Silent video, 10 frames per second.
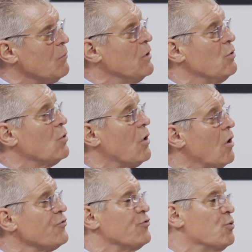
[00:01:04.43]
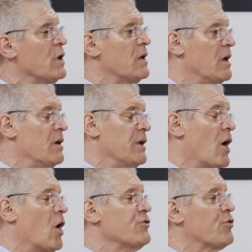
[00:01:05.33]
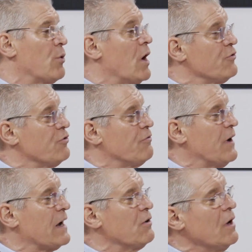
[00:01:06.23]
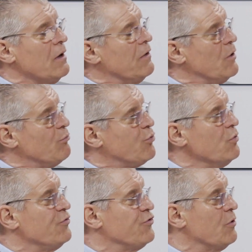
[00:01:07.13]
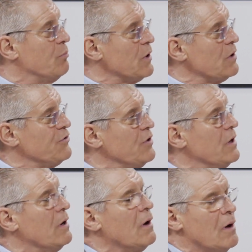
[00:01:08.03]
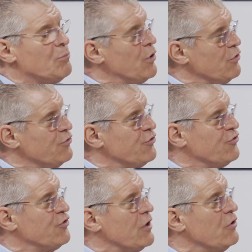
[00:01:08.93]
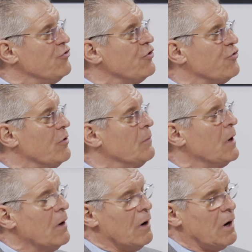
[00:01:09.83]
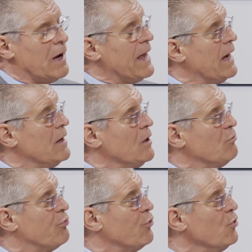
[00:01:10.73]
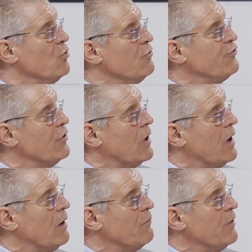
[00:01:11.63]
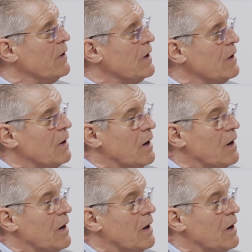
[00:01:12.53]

but you will also get an entourage effect that improves stability, produces synergism, and improves the